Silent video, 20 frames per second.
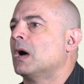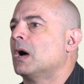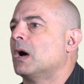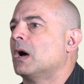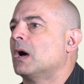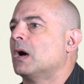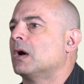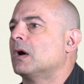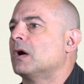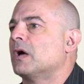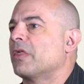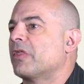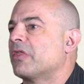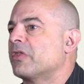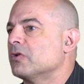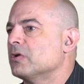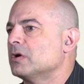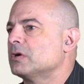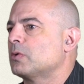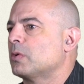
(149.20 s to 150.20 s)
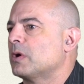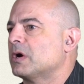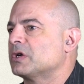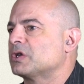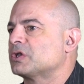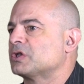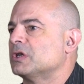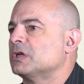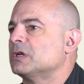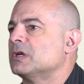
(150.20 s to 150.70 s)
A third
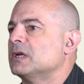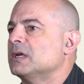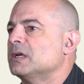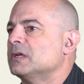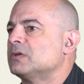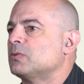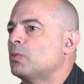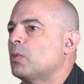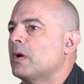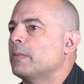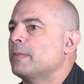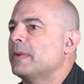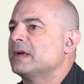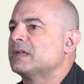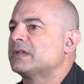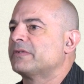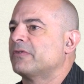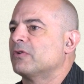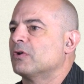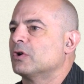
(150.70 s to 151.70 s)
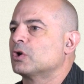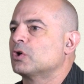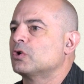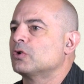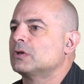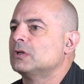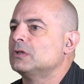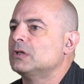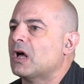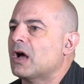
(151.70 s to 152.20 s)
question is what makes for a
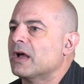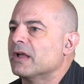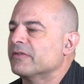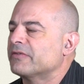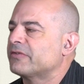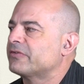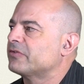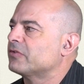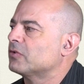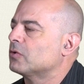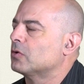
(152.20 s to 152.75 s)
good life